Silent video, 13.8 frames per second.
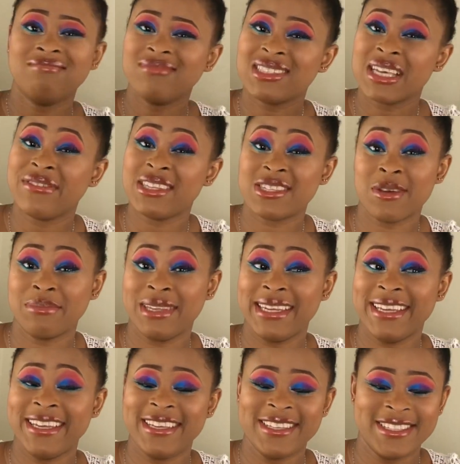something
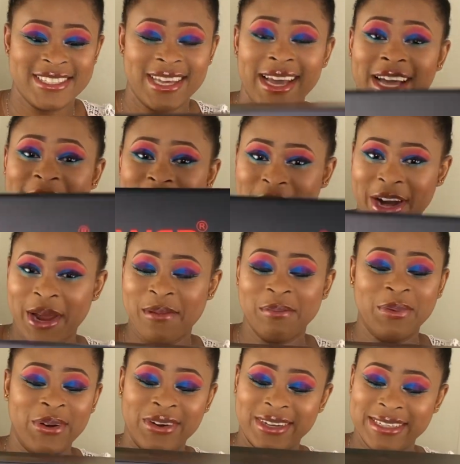inch
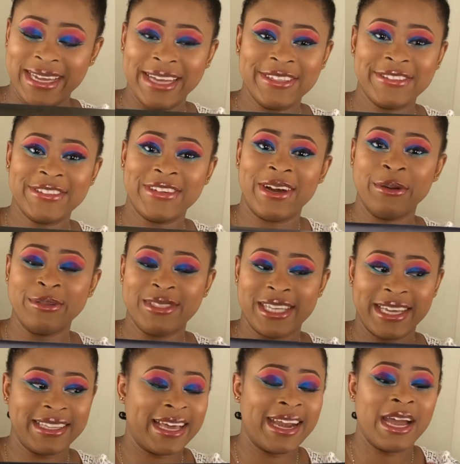tripod. I don't know,
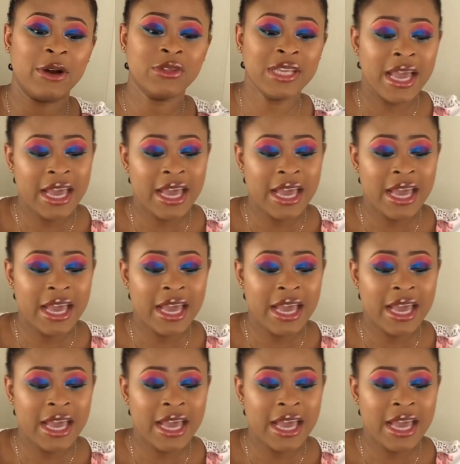check that out.